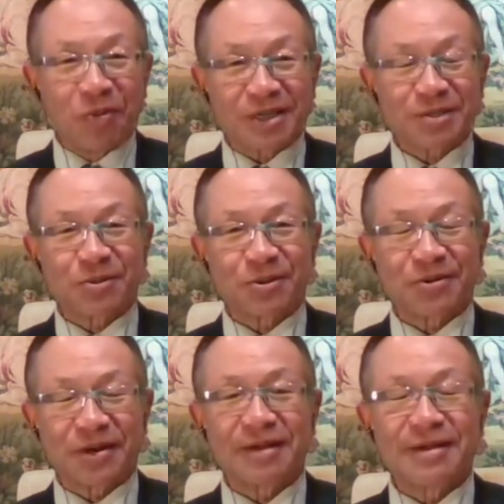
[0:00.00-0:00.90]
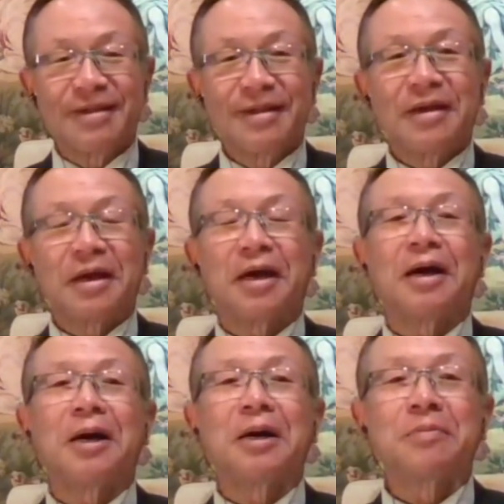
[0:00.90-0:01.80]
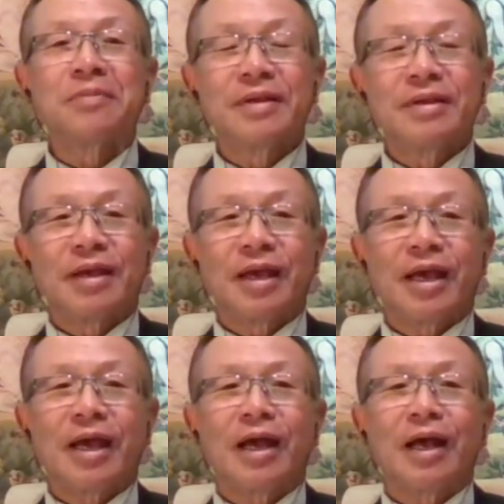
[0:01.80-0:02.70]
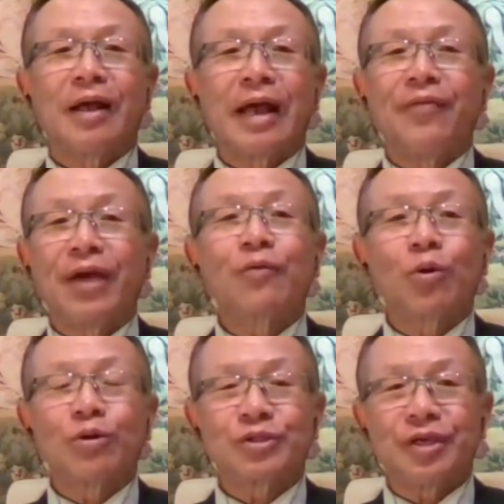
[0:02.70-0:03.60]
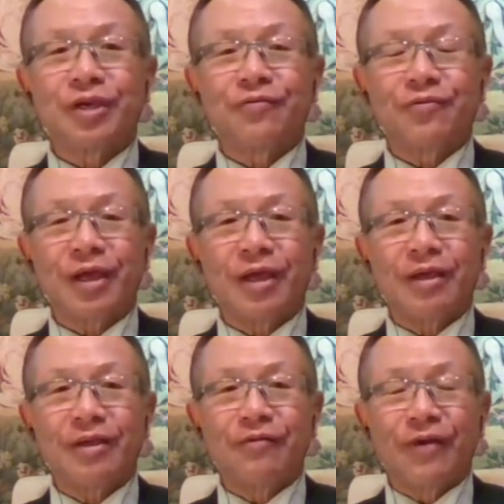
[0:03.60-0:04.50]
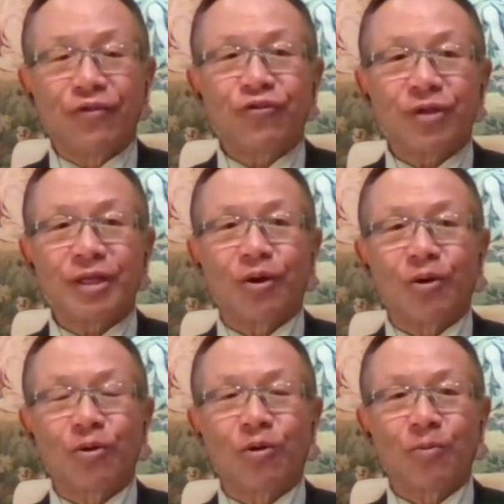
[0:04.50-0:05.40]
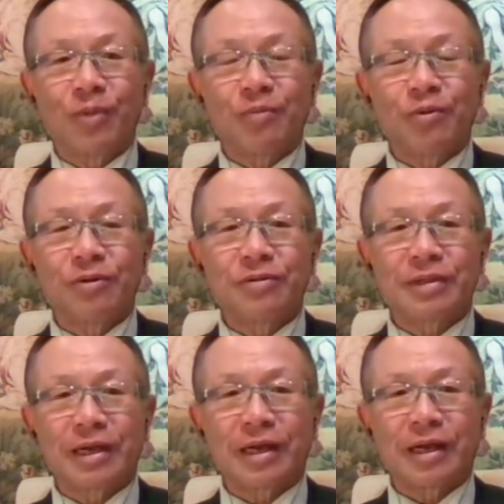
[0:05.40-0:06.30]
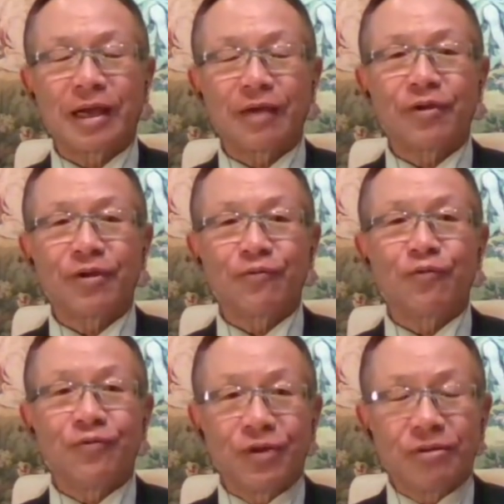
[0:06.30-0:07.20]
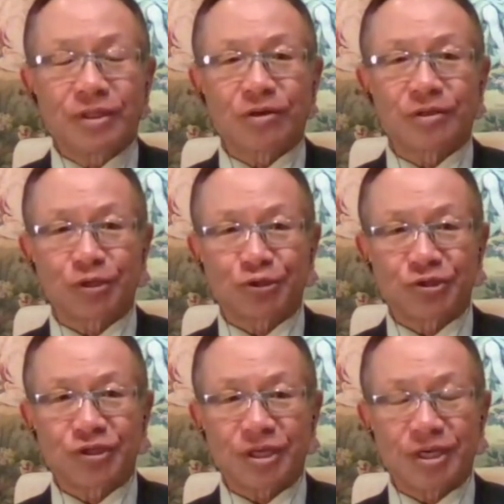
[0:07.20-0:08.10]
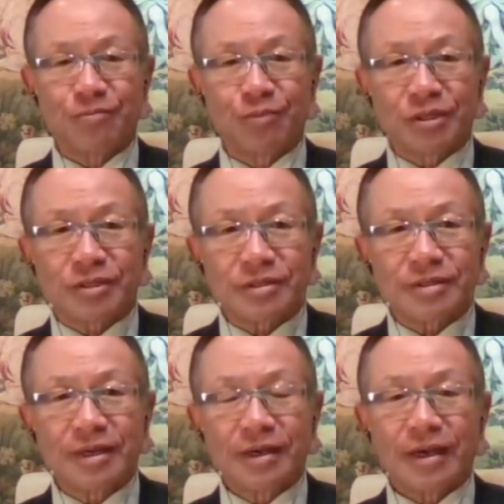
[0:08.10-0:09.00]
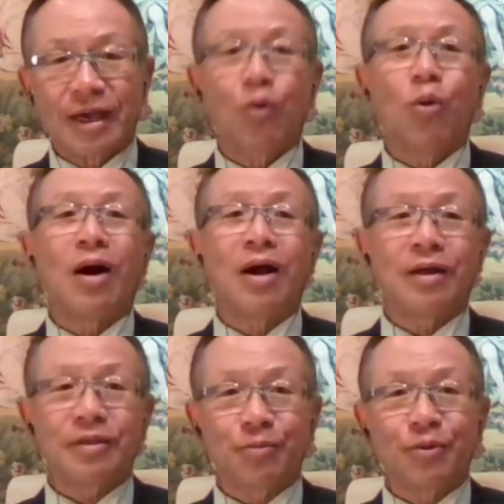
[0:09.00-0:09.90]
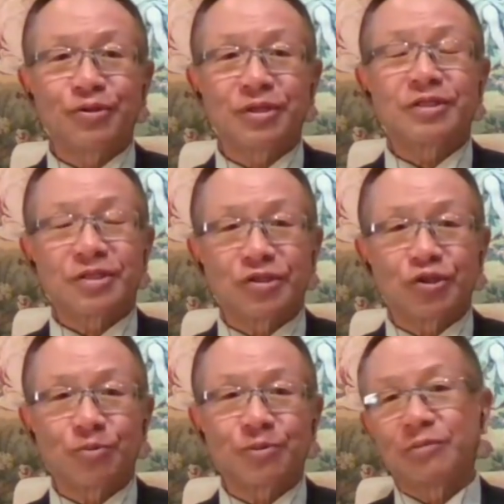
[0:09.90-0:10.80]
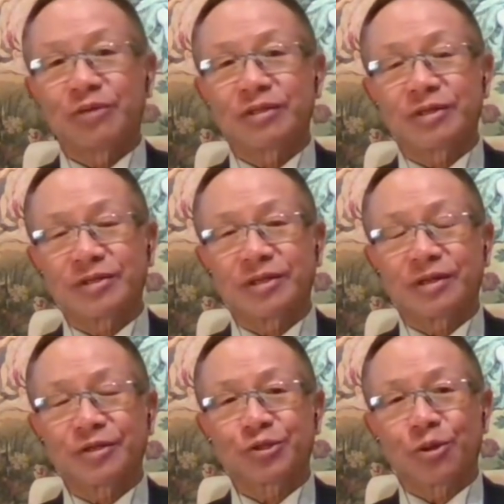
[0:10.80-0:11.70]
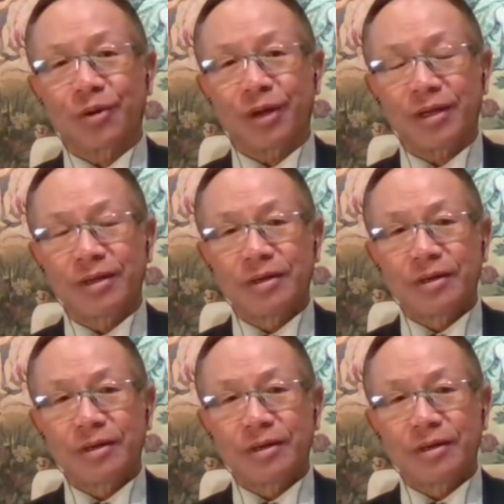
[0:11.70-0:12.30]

passport, right? Um, uh, and then, of course, if they eventually, the Hong Kong people, uh, having fulfilled the conditions in Britain, acquire the British citizenship, that's another story.